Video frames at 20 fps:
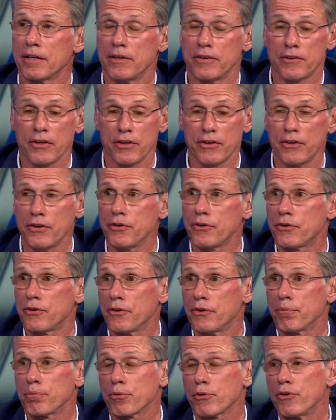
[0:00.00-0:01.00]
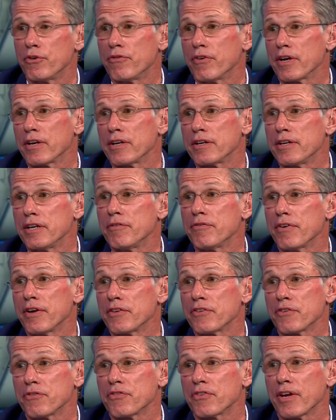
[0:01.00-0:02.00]
continue to improve on the
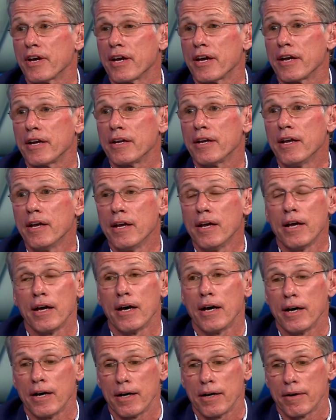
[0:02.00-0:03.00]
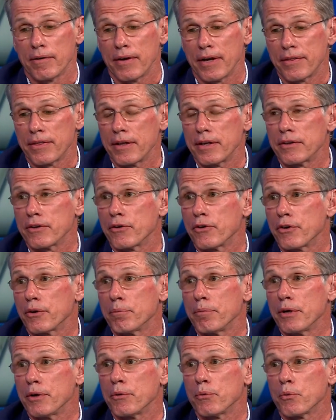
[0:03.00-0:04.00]
defensive side, uh, I think they're going to
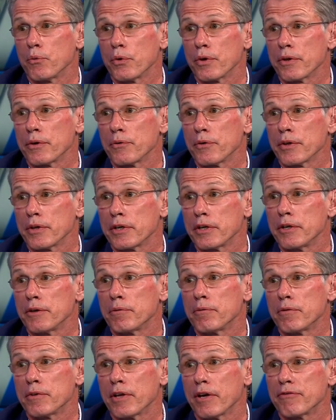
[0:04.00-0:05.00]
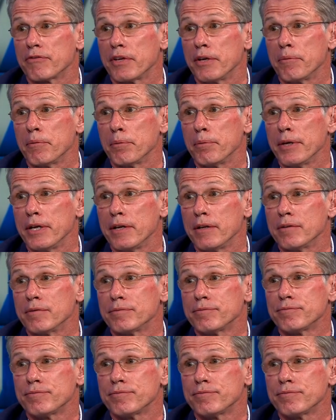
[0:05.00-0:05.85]
be a really, really good, tough team to beat.